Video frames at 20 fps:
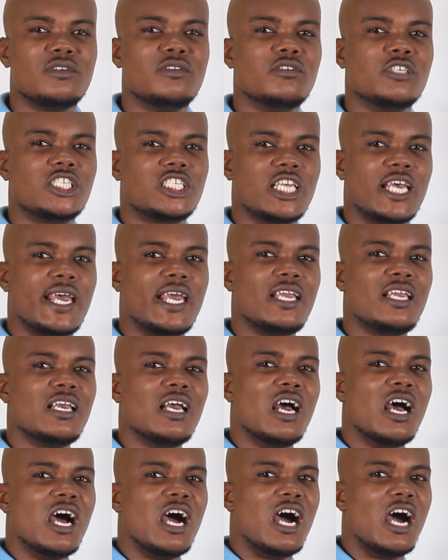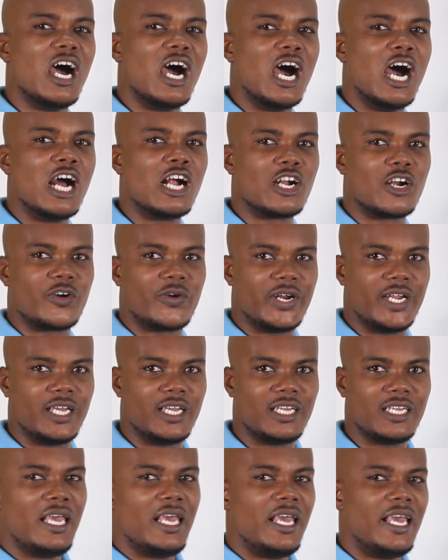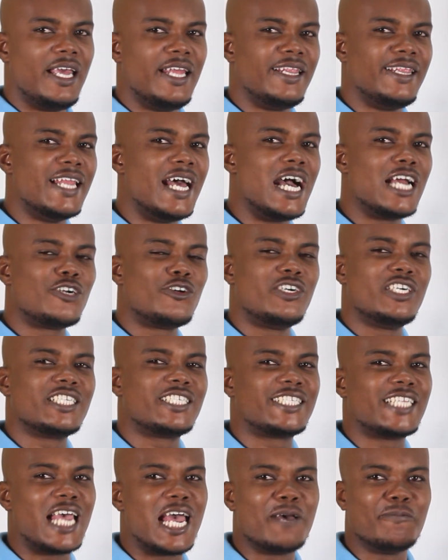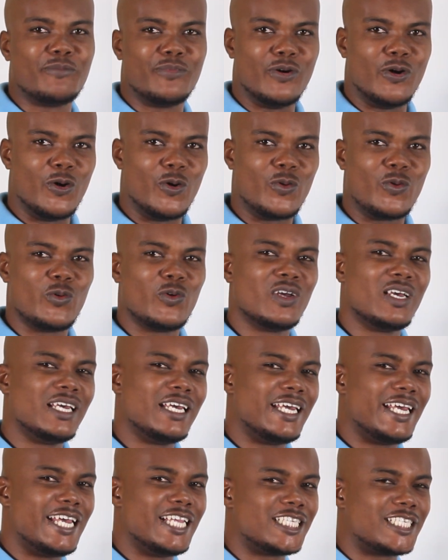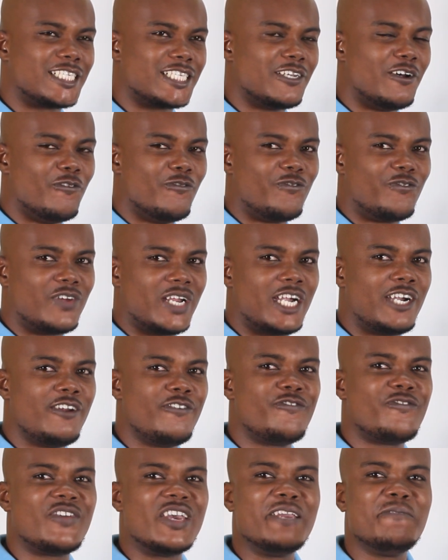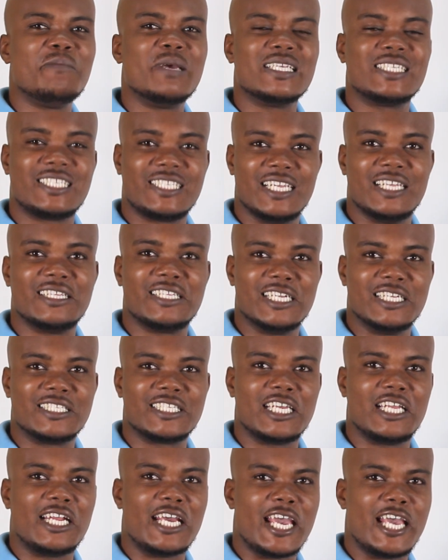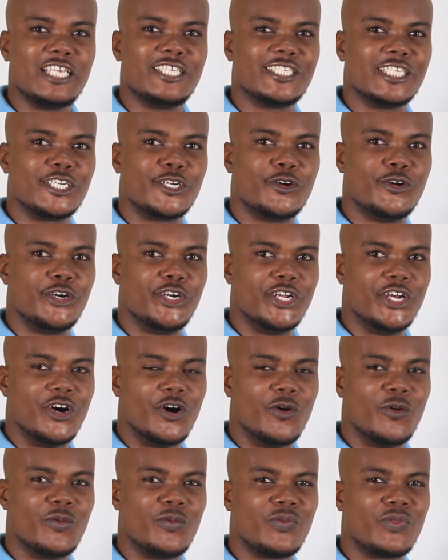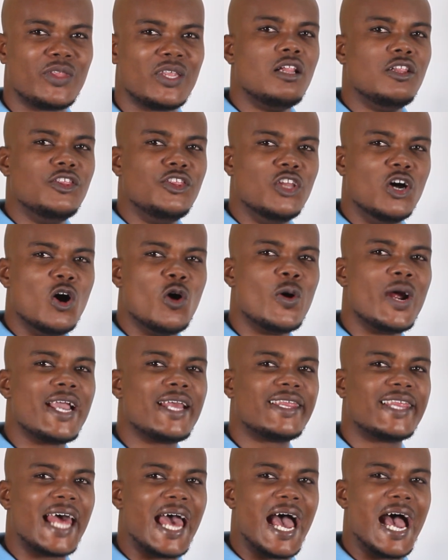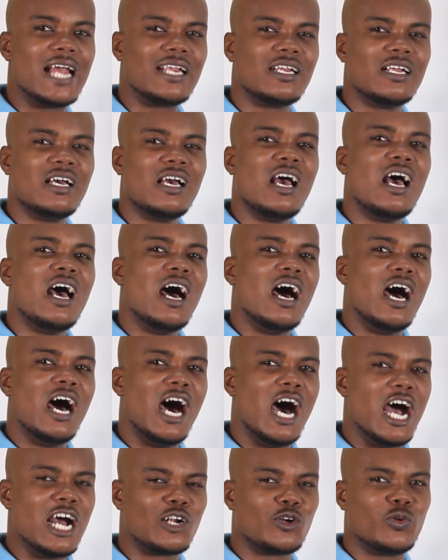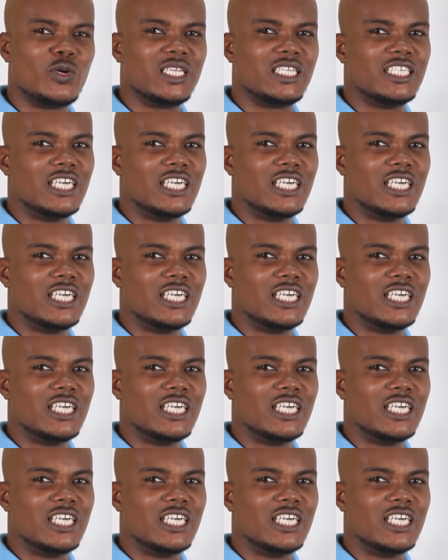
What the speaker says: You say hungry. Another example, it's a very famous sentence in Haitian Creole. Knowing that hungry